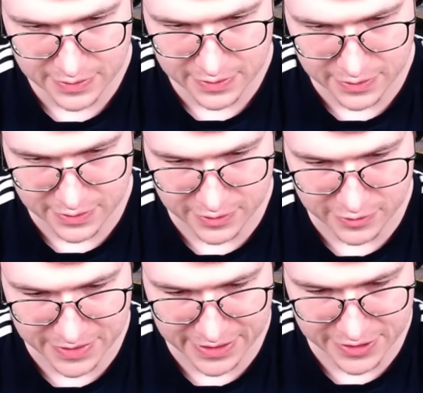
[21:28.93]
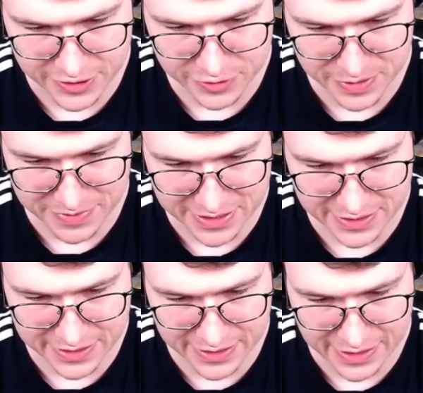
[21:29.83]
Oh man, the stupid
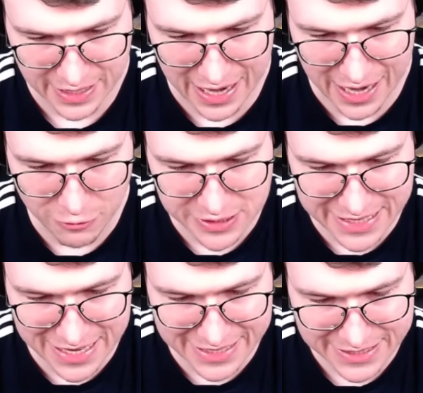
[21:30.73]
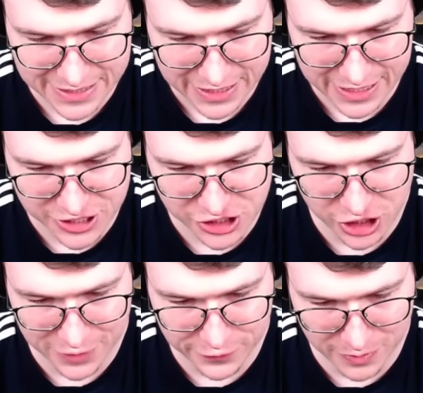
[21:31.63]
Musketeer. How is that a
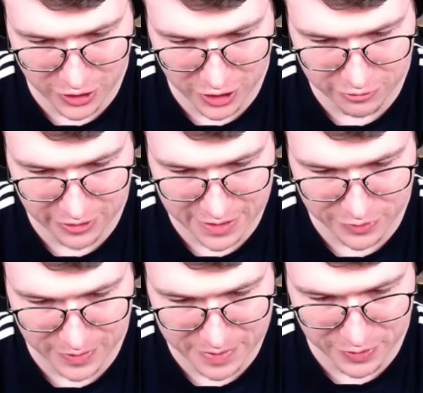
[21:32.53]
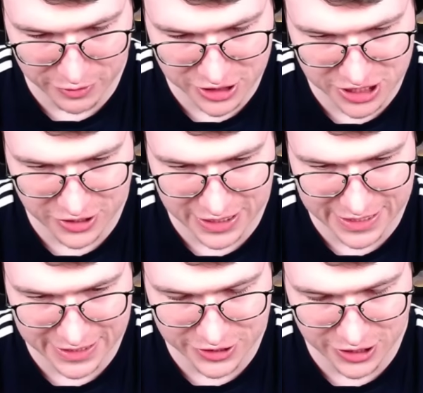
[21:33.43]
shot from the Hog Rider, bro? My bowler just got
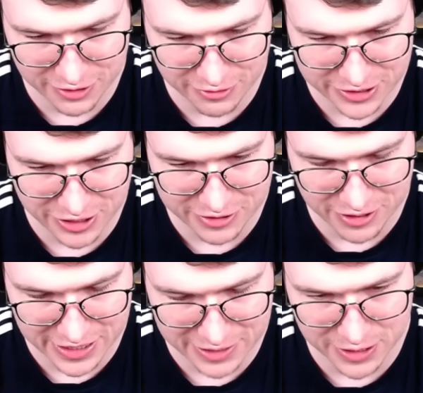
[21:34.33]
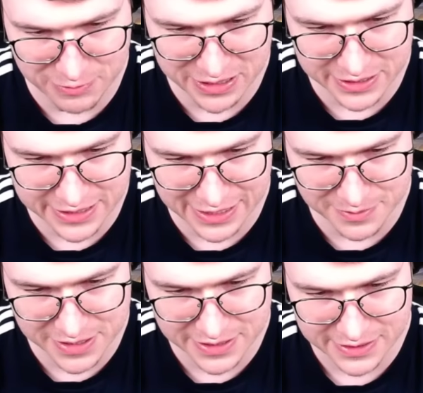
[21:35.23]
like turned around like 1 million
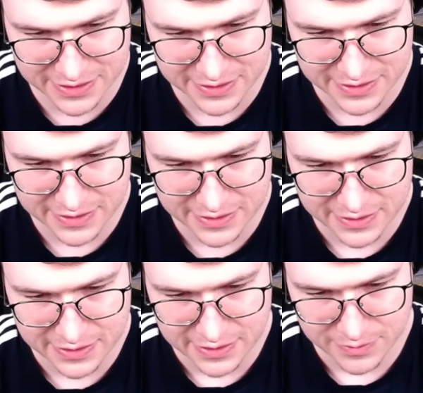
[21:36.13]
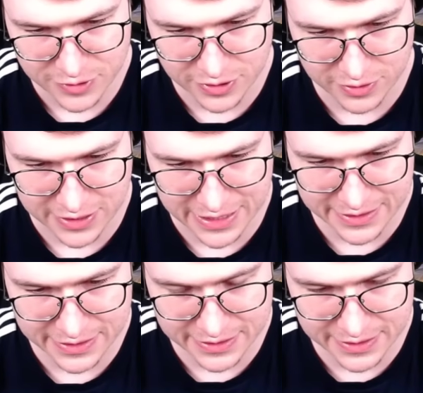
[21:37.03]
times. Just gonna go lightning
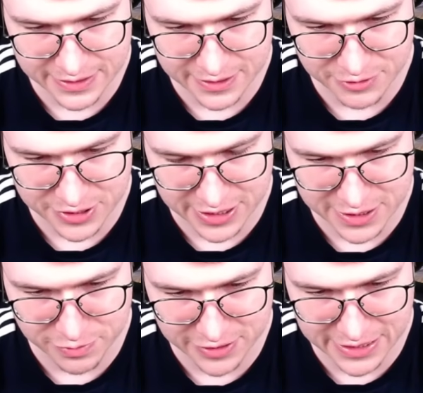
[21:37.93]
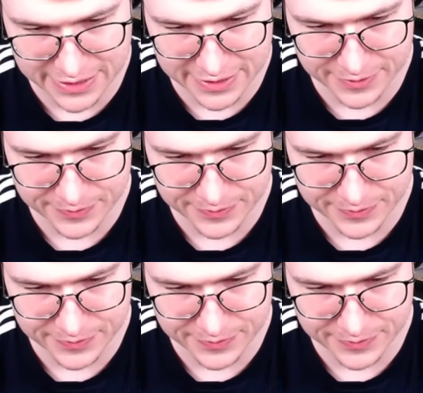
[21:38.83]
like this. That was a nice pre-lightning.